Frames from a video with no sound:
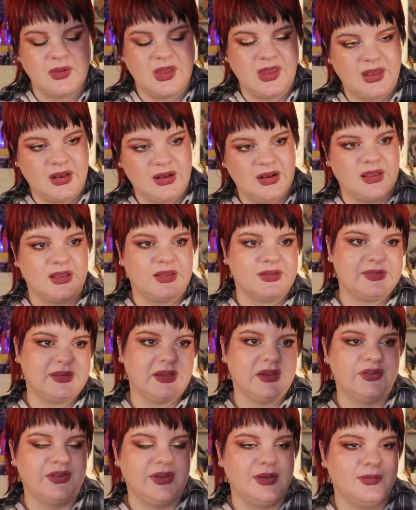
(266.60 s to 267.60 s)
in a
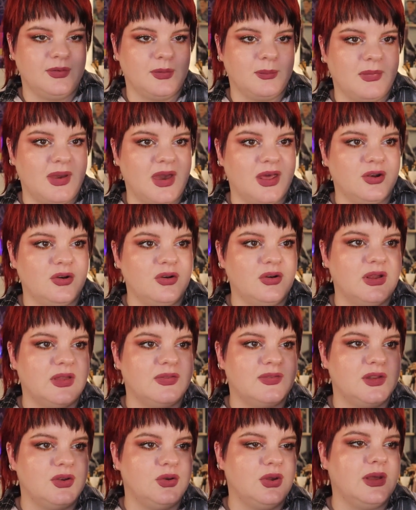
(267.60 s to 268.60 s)
scientific manner,
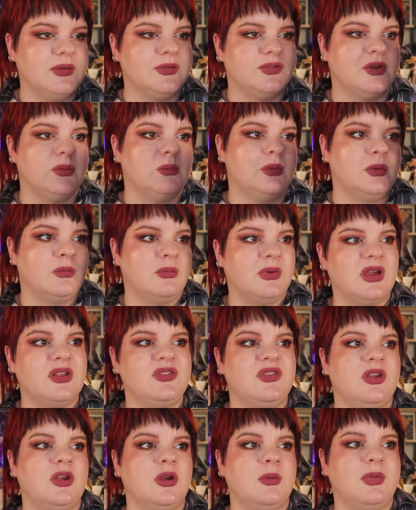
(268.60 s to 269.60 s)
and then you have someone
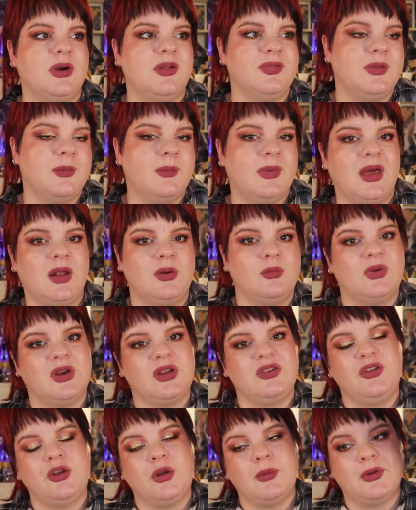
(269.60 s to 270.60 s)
writing about the man
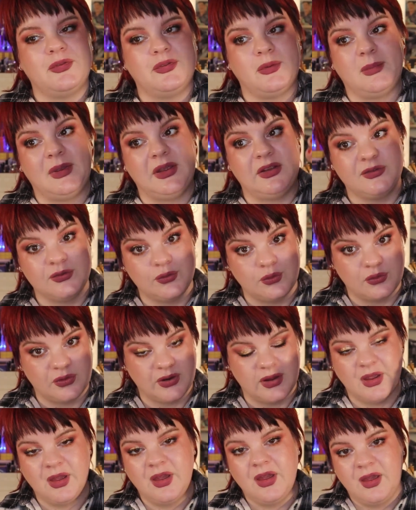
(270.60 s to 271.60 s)
writing about the main
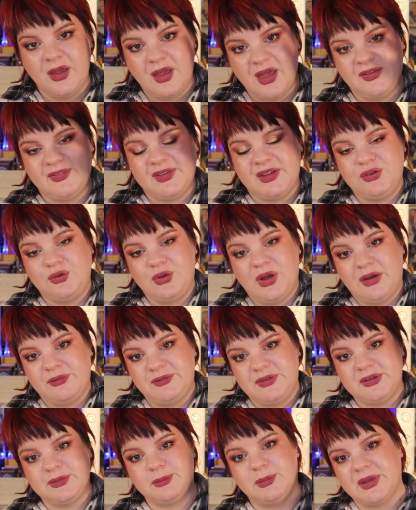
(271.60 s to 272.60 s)
story, and then you
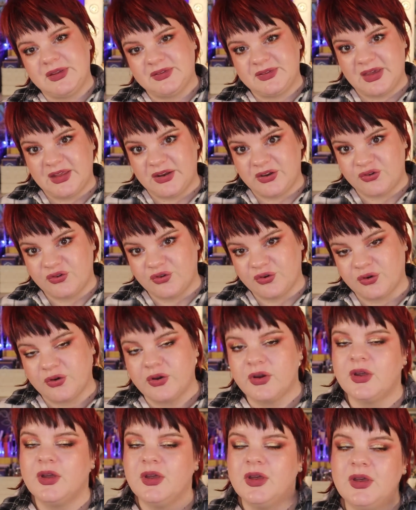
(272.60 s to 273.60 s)
have this man's
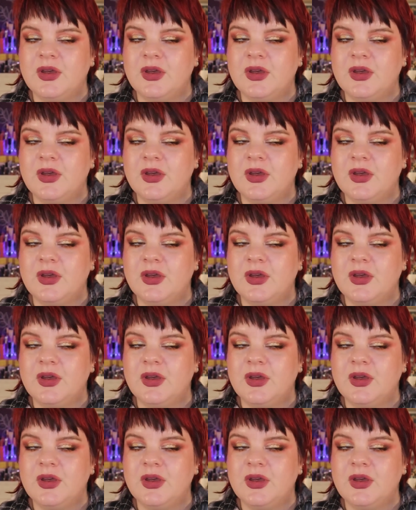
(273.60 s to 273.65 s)
editor.